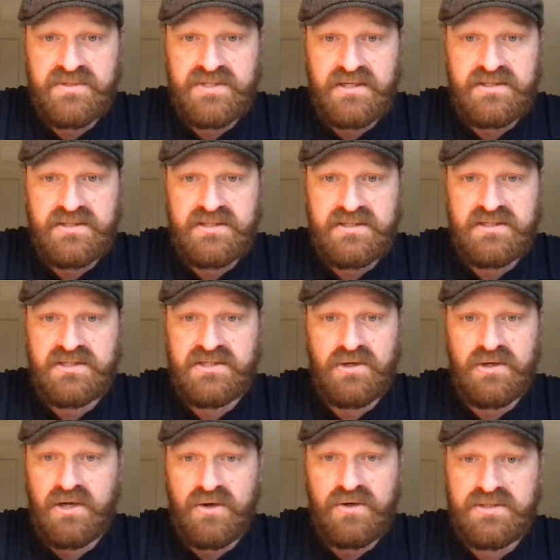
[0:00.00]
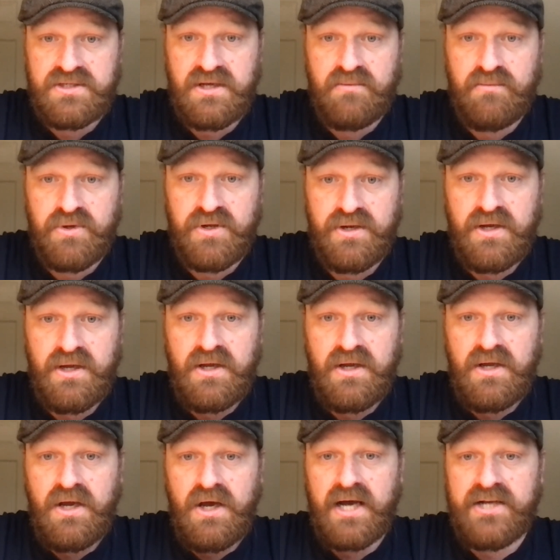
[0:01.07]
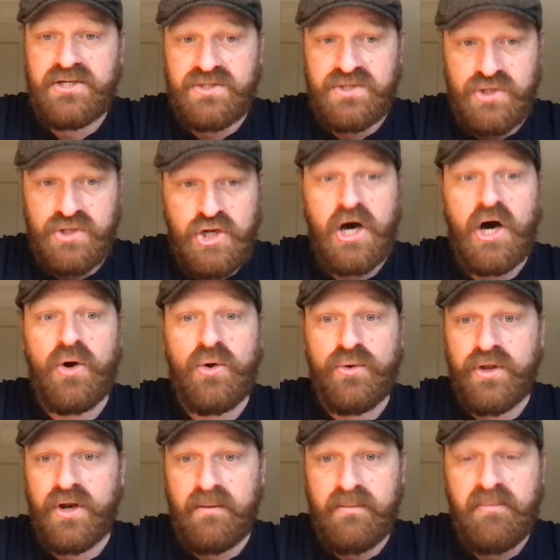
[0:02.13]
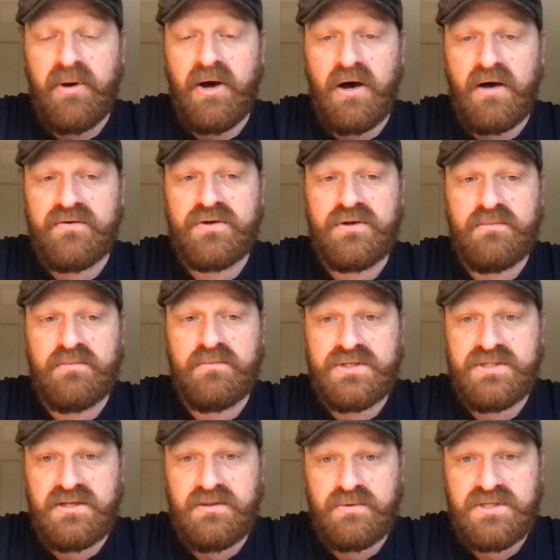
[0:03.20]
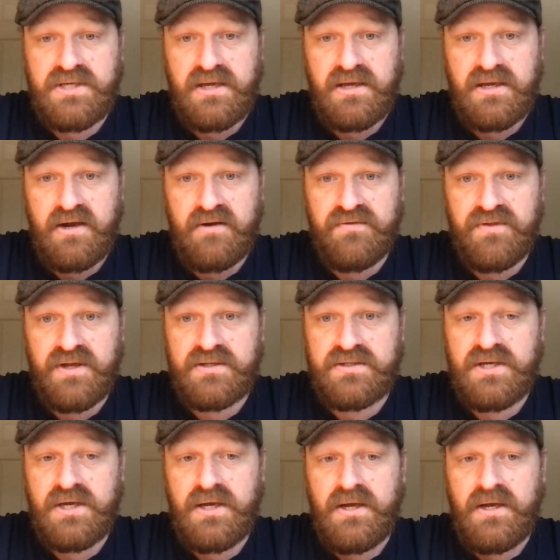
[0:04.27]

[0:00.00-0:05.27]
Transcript: senses. It's not long term, but I just know that I'm a part of a community that would take care of things.